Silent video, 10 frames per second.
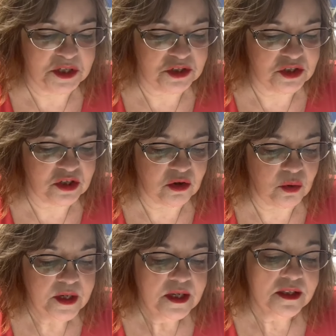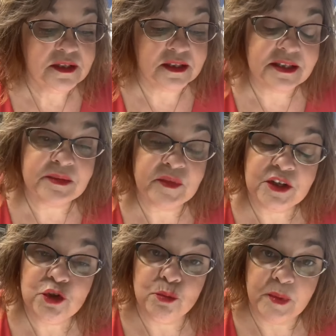So this is
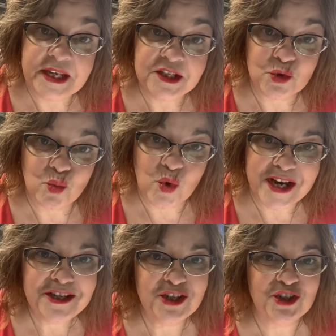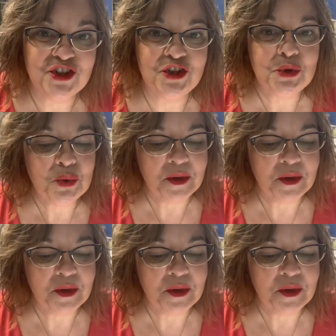something you might want to